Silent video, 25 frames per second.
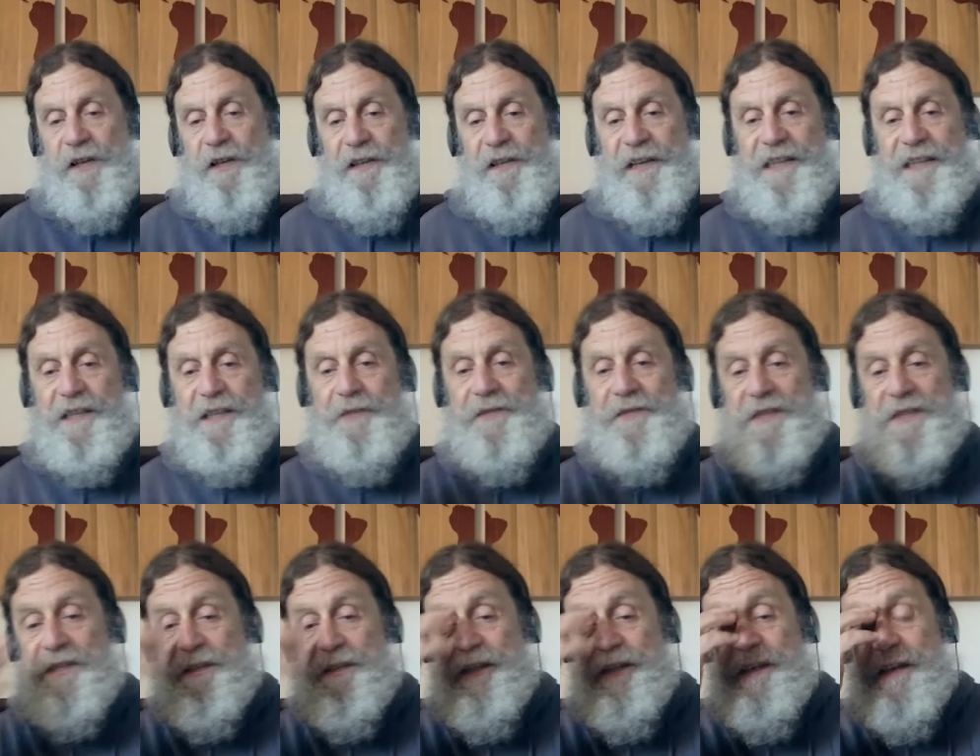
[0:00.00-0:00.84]

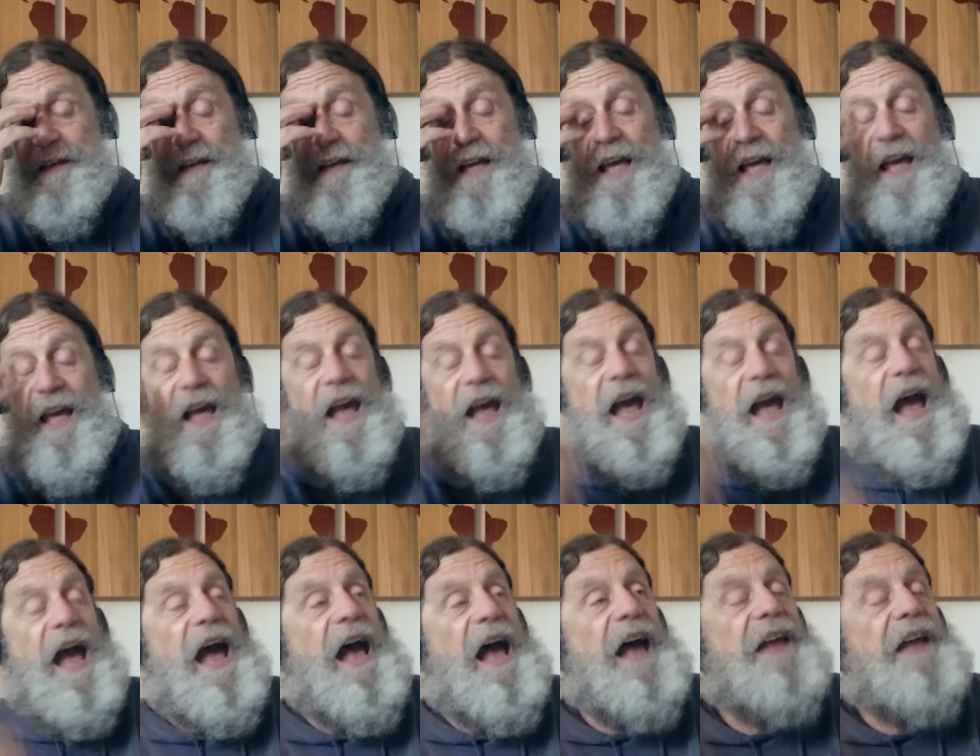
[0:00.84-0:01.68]
collectivist thing
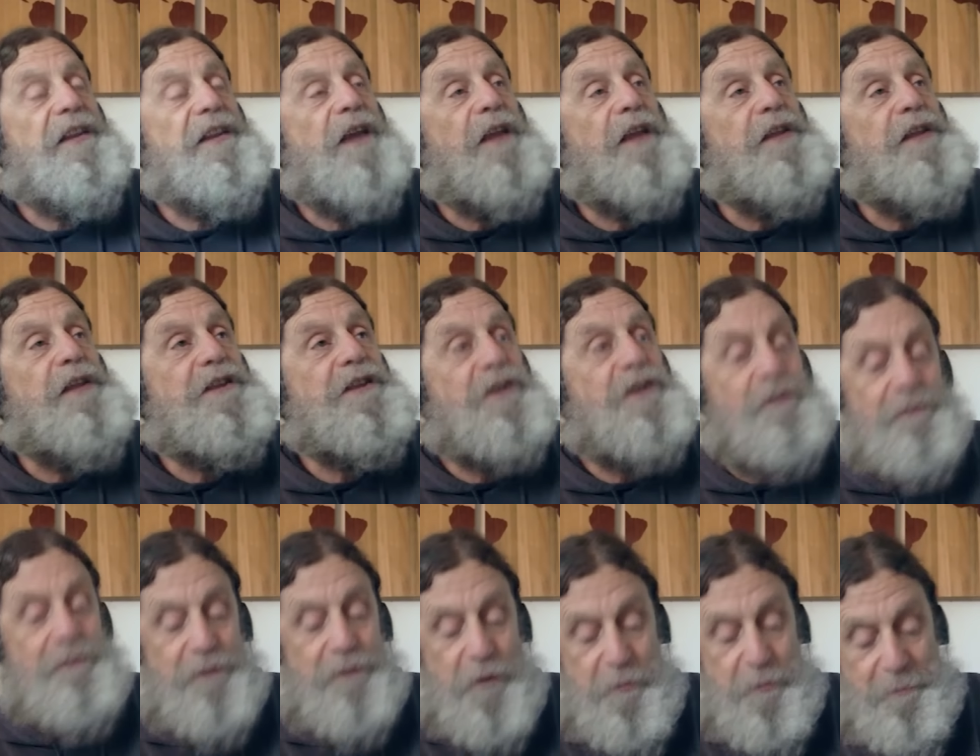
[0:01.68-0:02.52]
and this
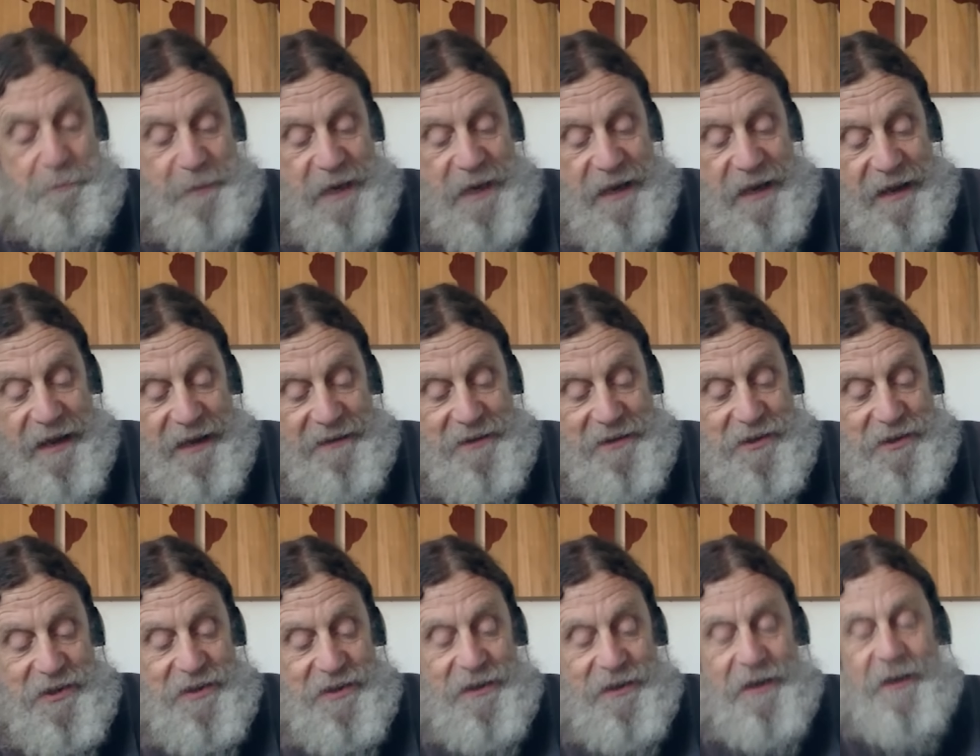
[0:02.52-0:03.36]
group began to
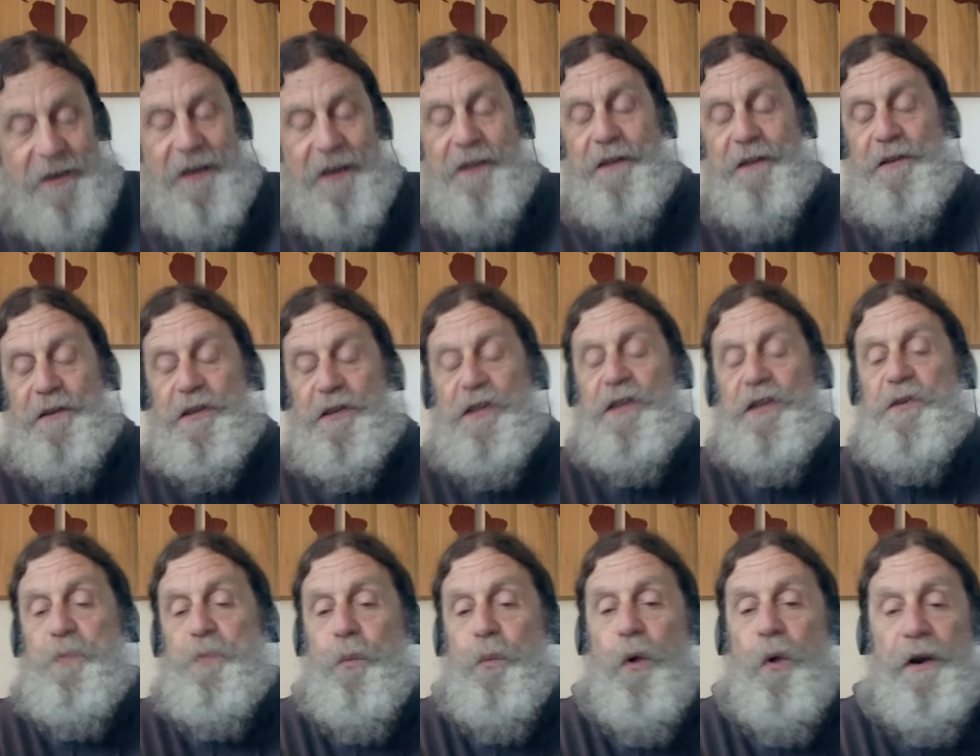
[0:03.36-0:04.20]
study. There's
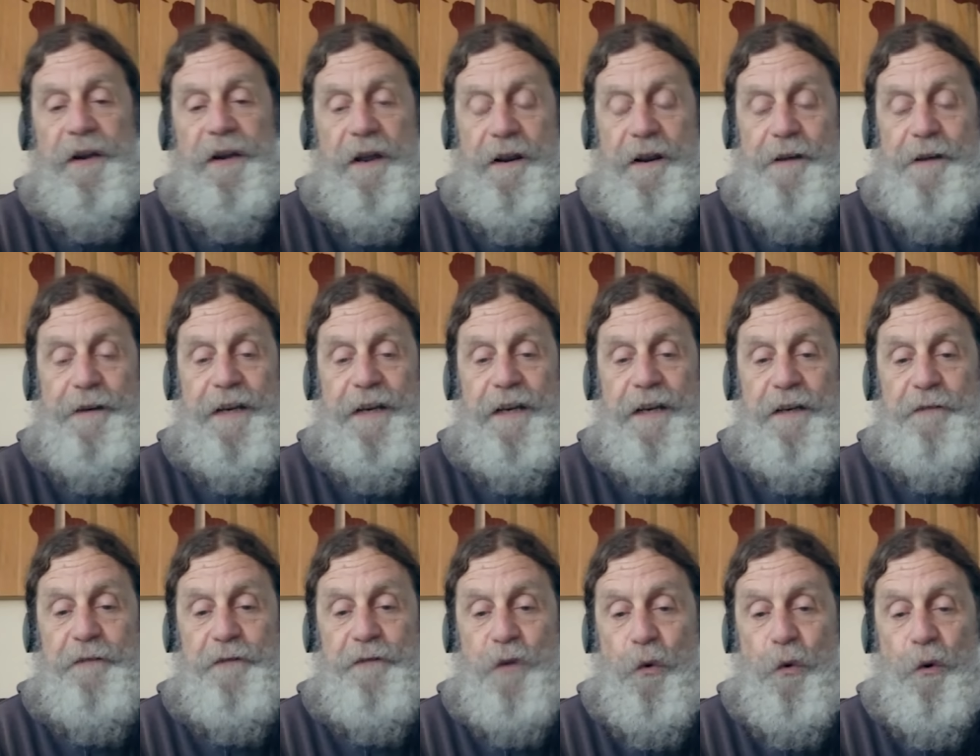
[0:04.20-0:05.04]
this one area
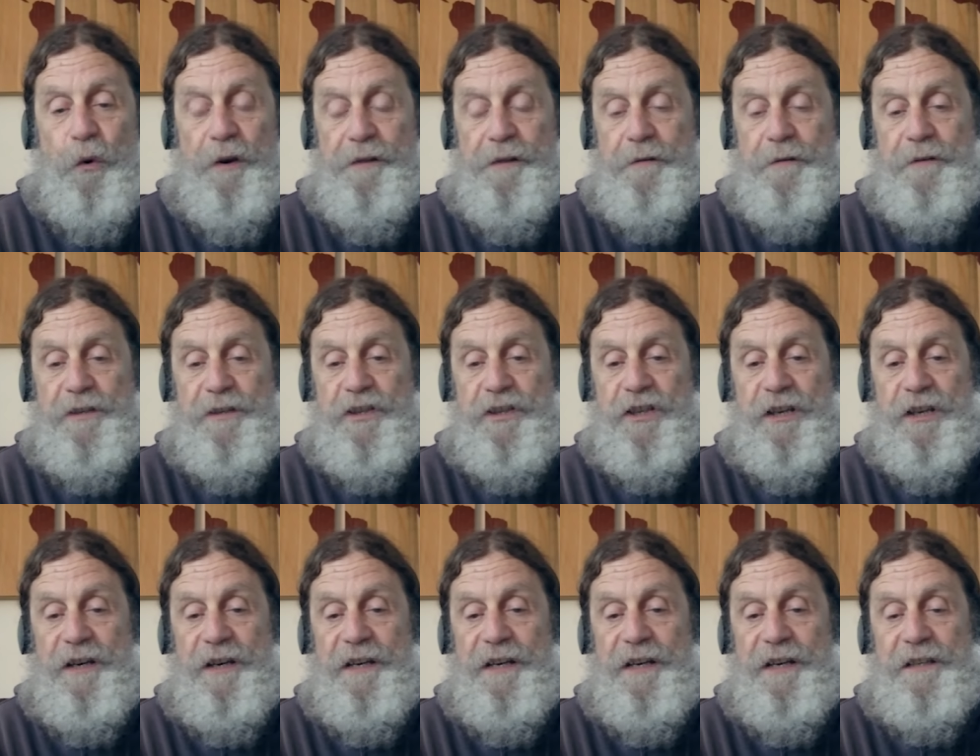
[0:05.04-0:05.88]
of northern
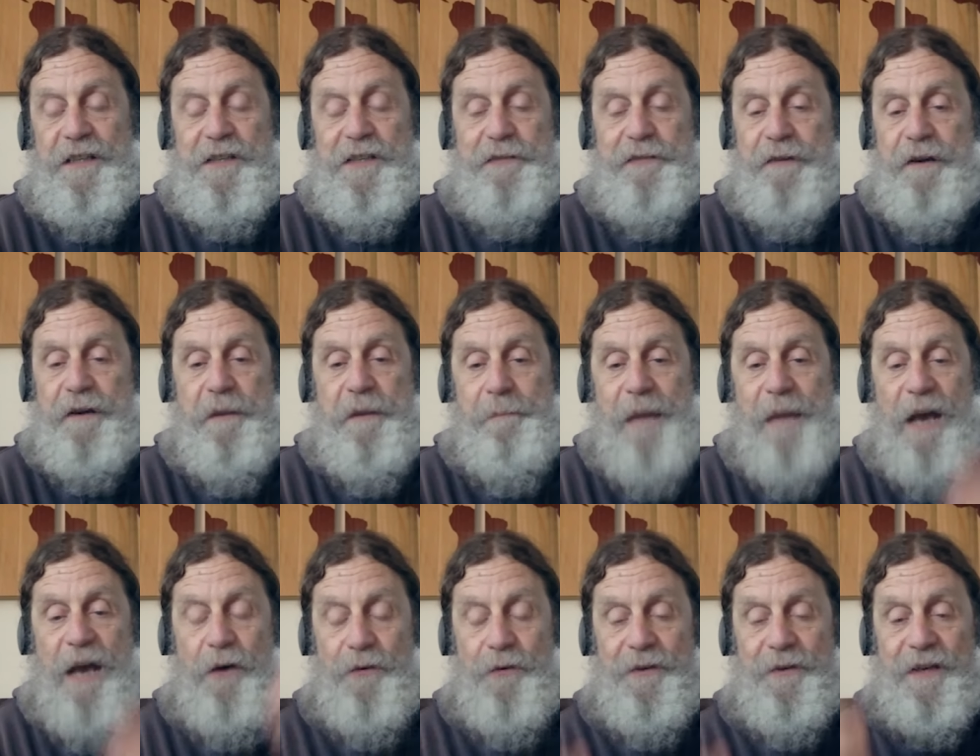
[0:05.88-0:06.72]
China, it's very
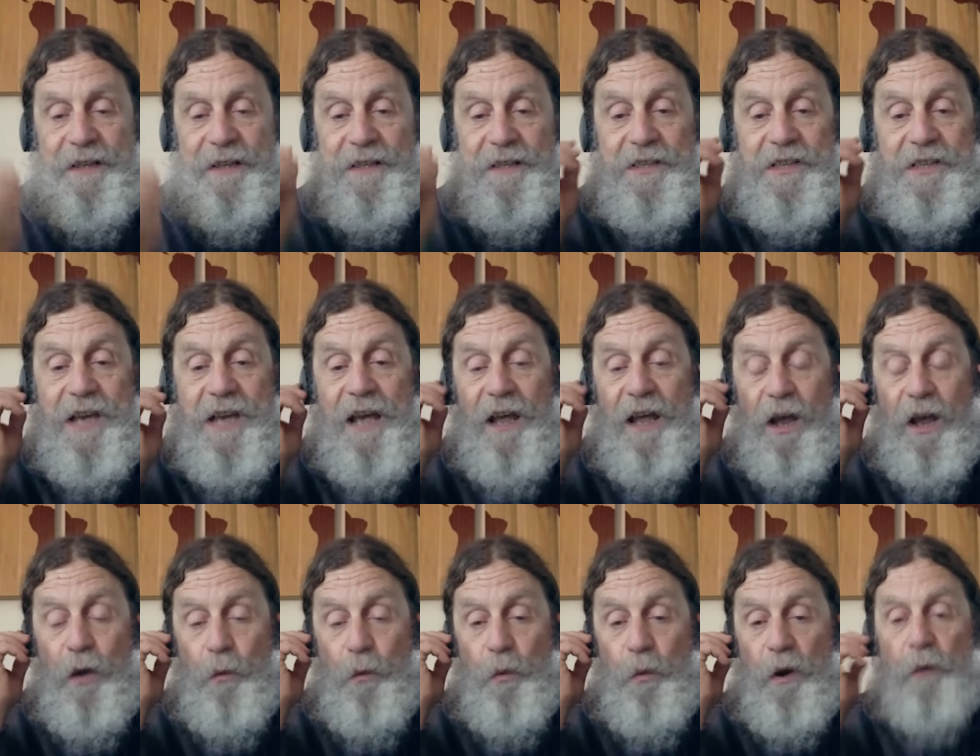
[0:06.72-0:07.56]
mountainous,
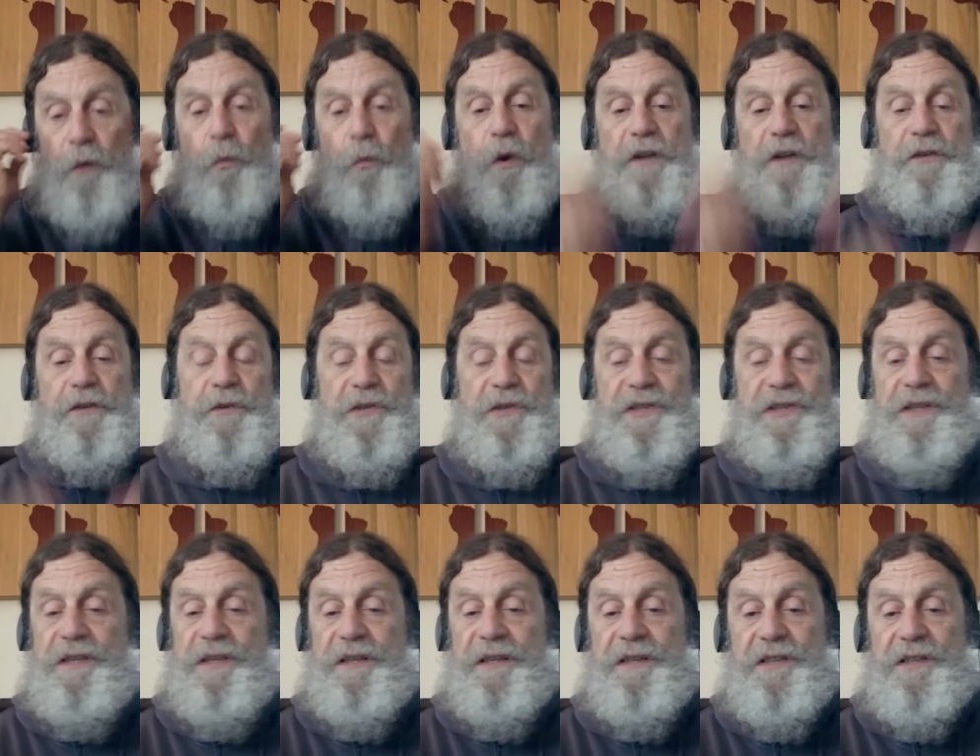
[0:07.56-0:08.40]
where what you
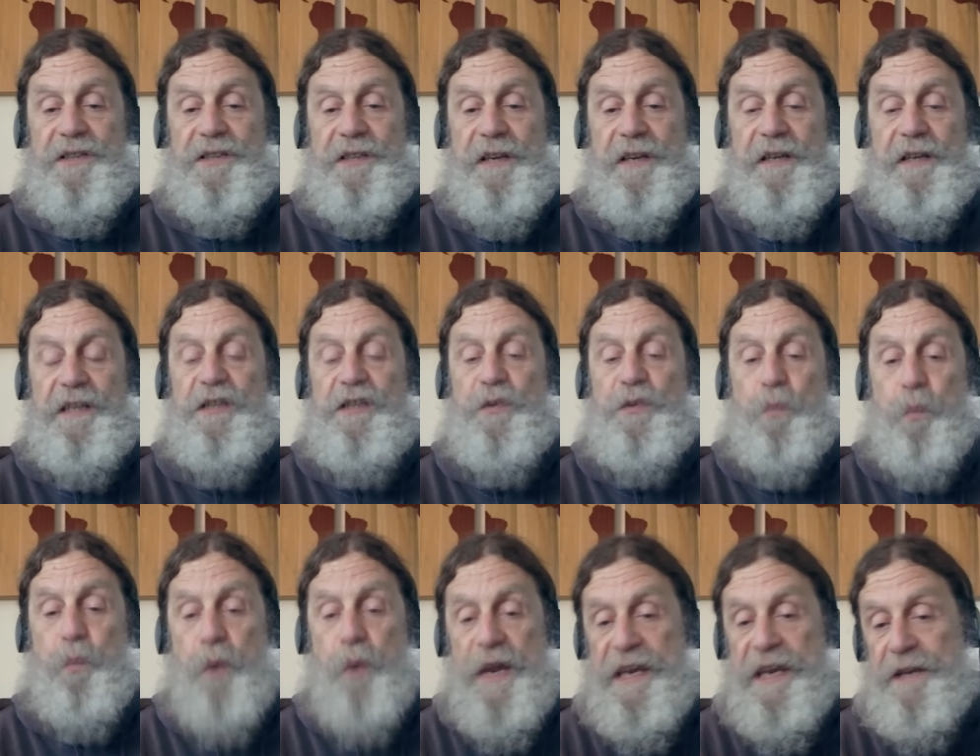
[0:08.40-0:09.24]
see instead
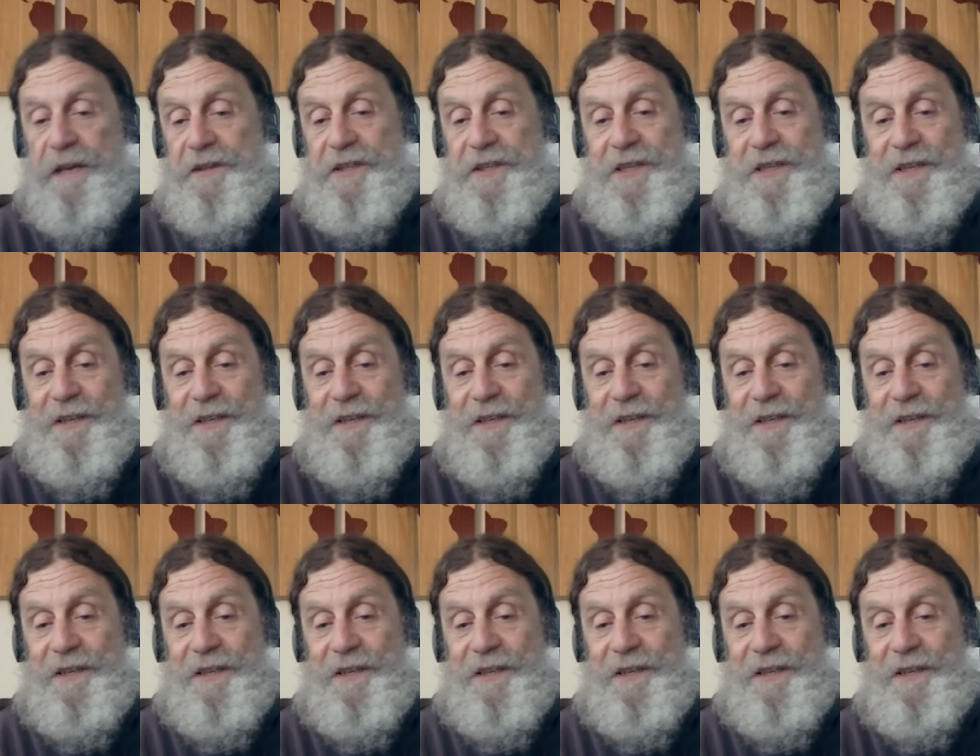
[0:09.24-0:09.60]
is wheat,